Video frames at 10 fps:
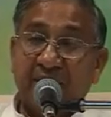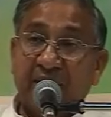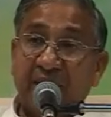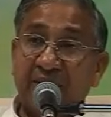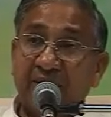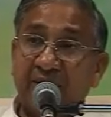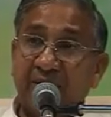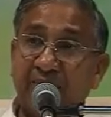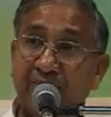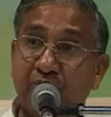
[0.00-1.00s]
and the
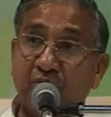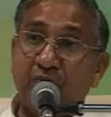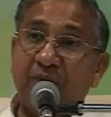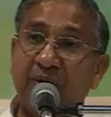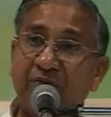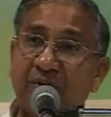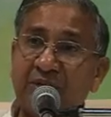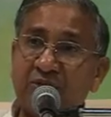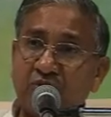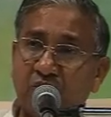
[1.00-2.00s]
improvement
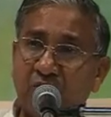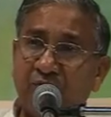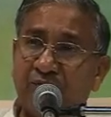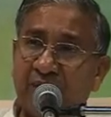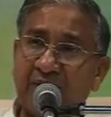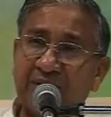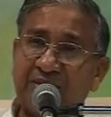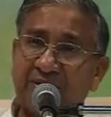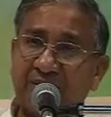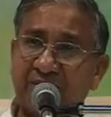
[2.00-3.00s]
was so
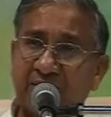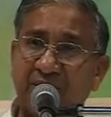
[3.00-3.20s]
fast